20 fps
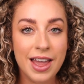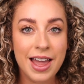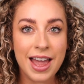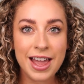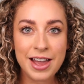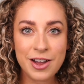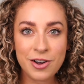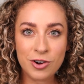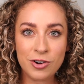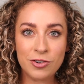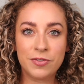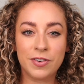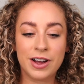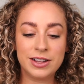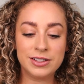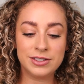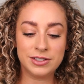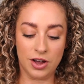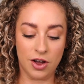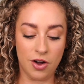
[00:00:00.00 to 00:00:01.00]
Hey curl
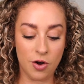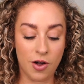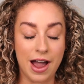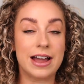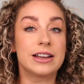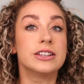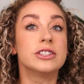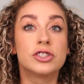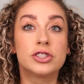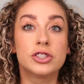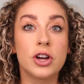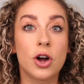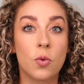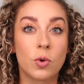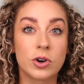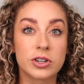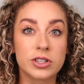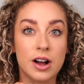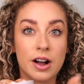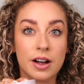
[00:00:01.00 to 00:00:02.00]
friends. Okay, so we're
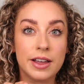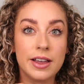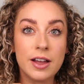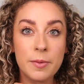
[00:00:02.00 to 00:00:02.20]
talking